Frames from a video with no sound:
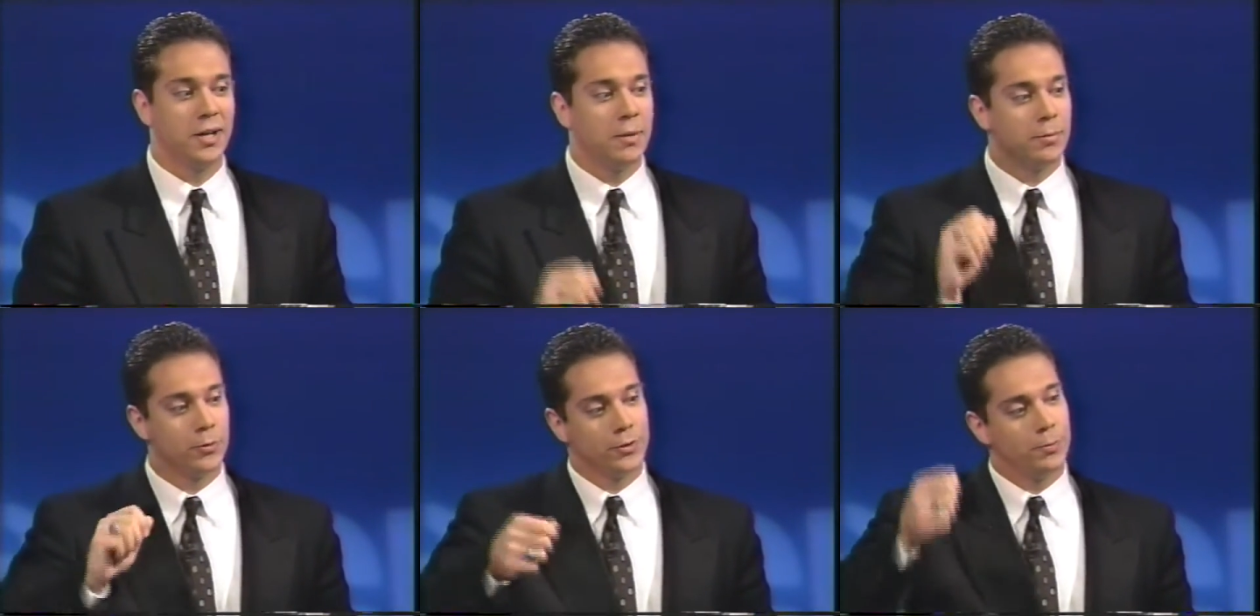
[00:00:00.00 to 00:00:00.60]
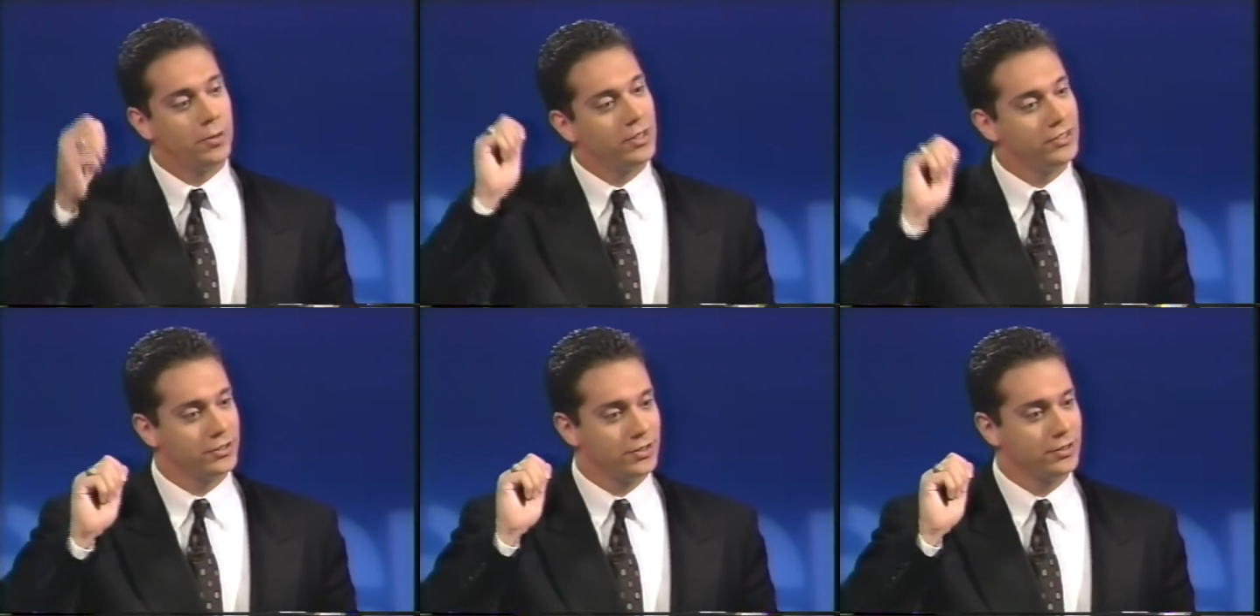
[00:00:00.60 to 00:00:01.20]
Mm-hmm. But when you put
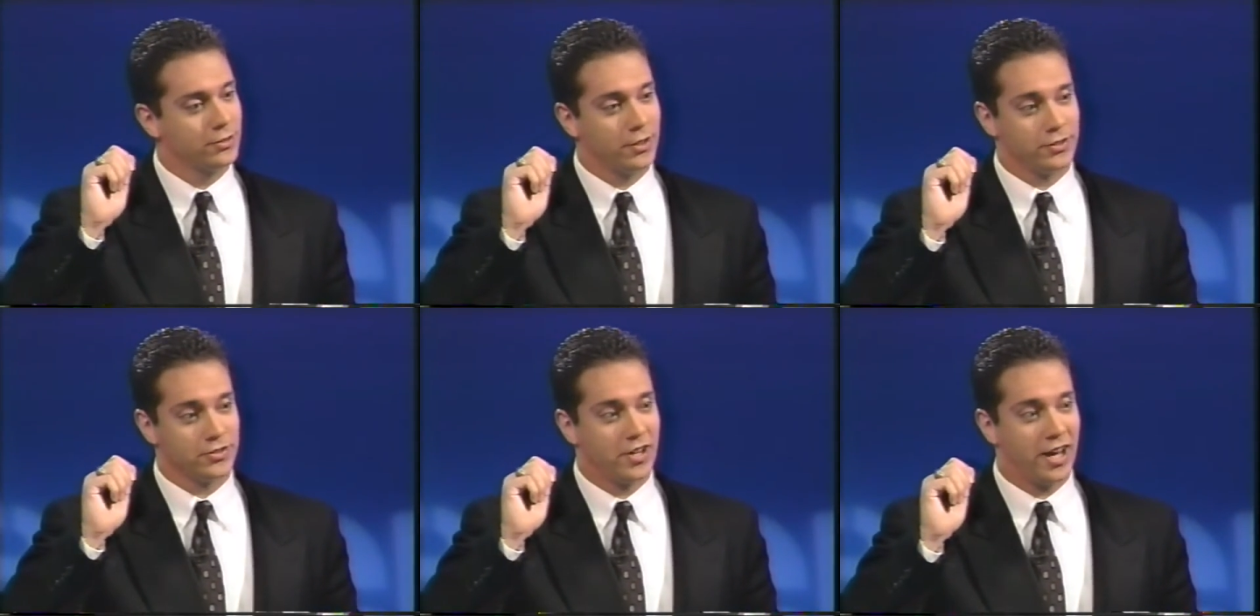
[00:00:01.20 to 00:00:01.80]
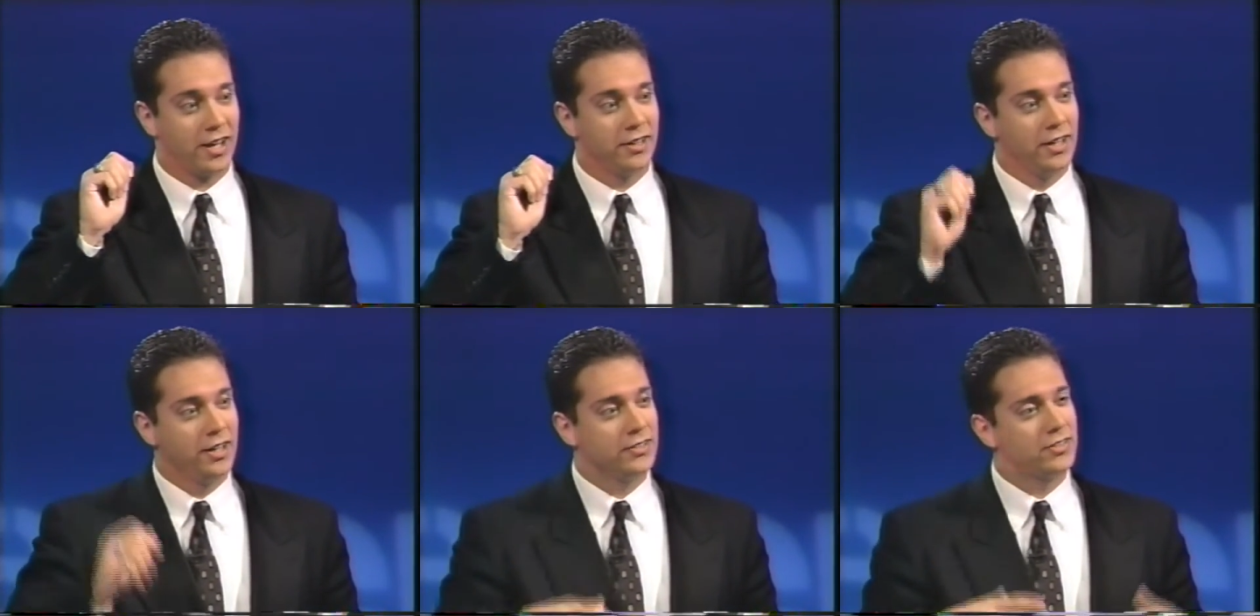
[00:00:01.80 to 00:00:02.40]
on your integrator's hat
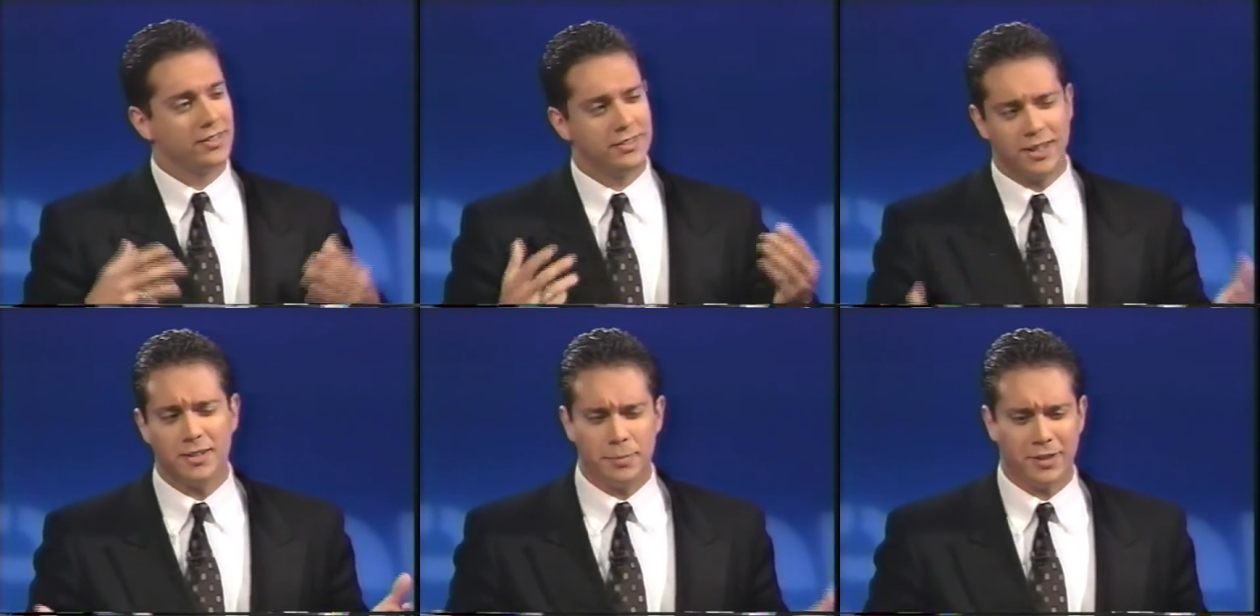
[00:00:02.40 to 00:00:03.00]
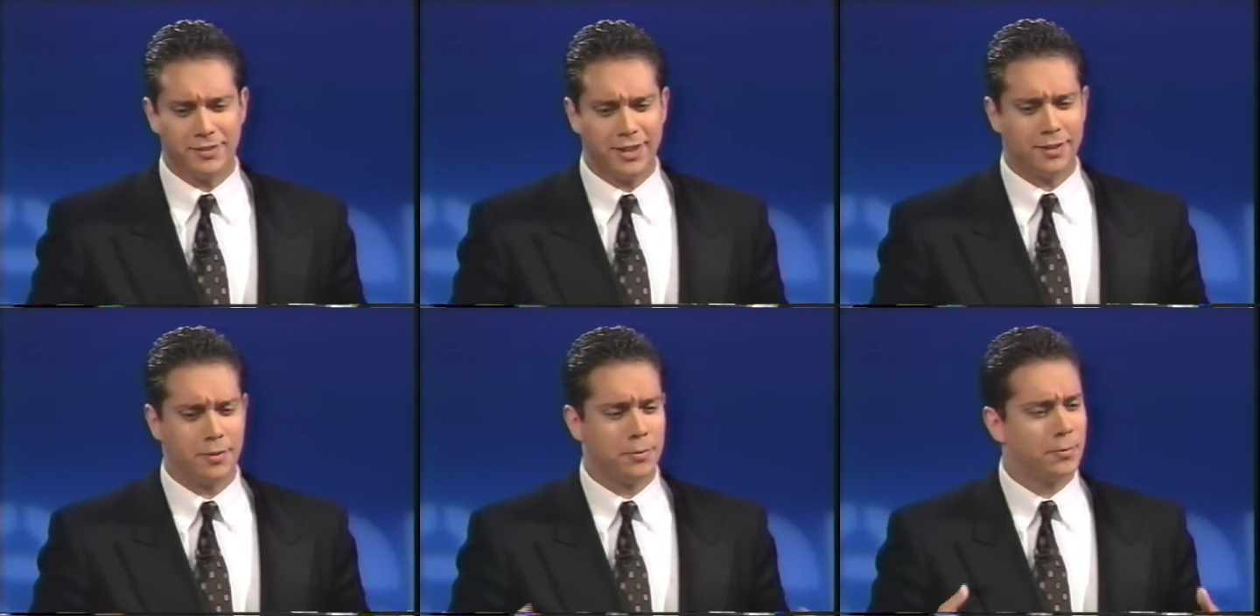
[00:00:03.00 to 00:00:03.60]
and say data about
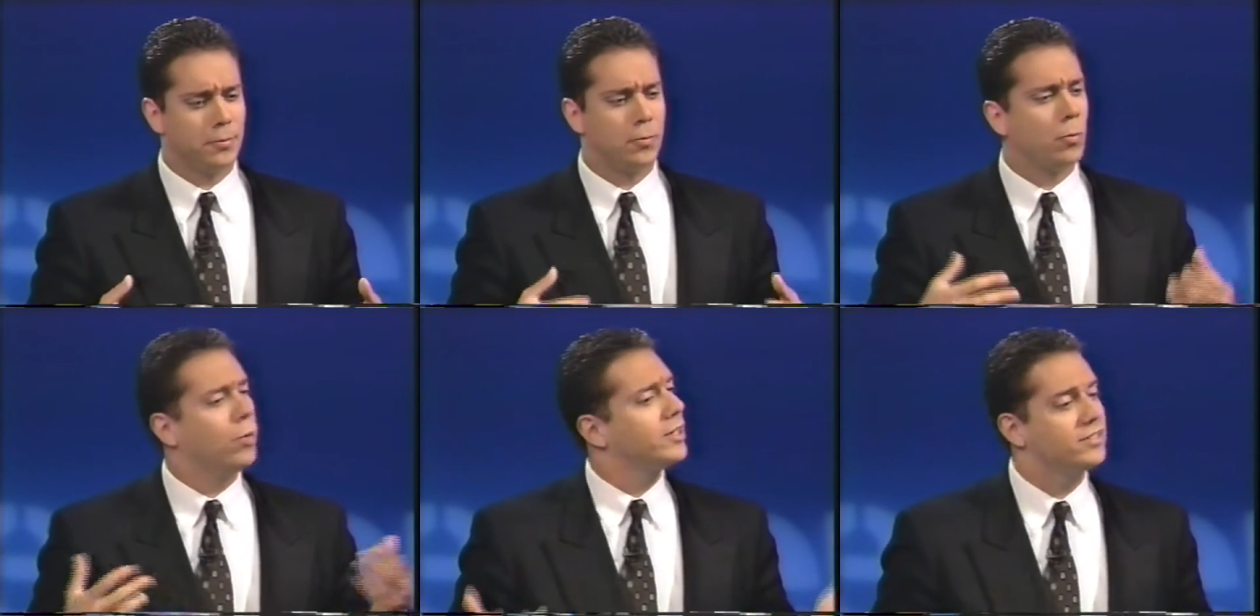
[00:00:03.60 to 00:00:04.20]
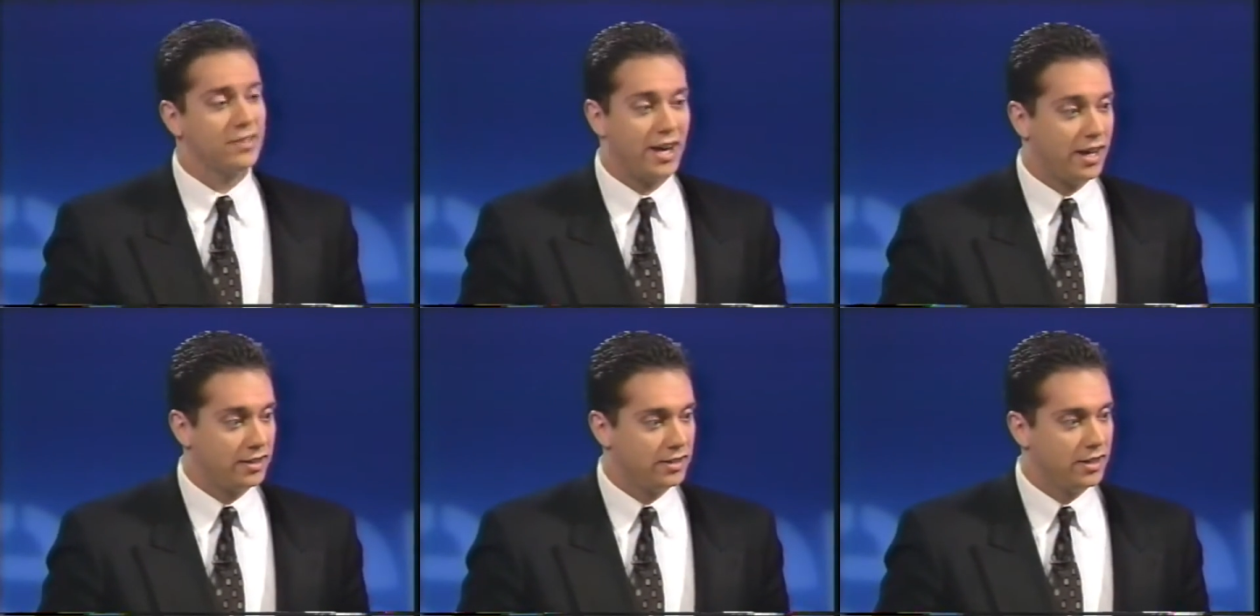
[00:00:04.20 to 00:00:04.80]
data, what is
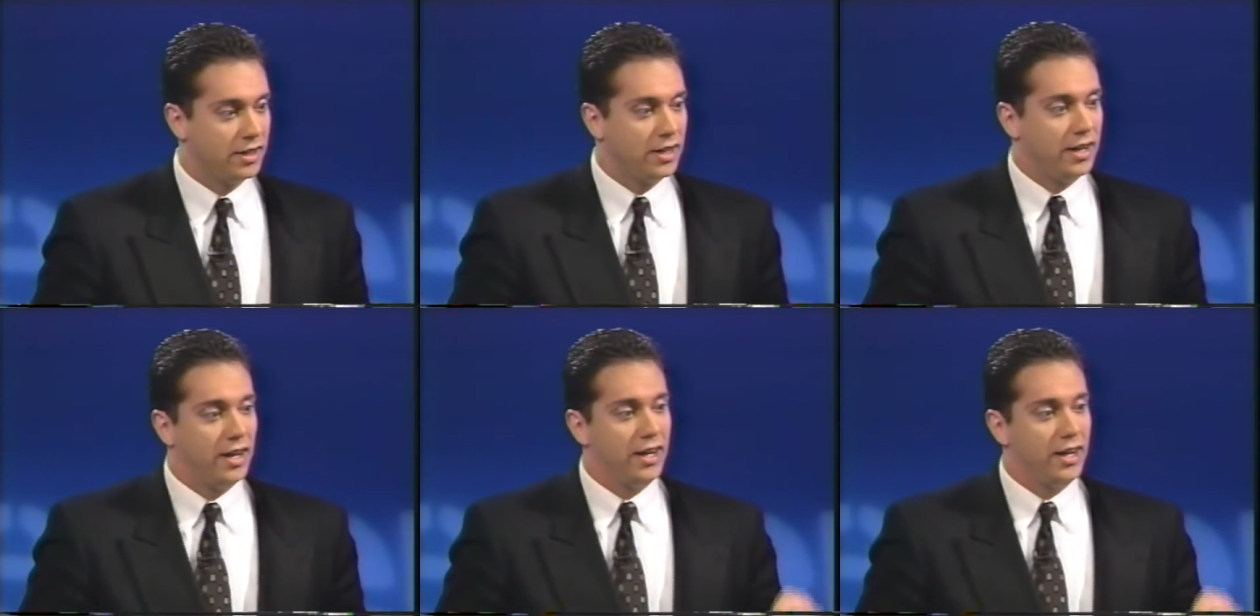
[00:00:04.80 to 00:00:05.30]
that? Right.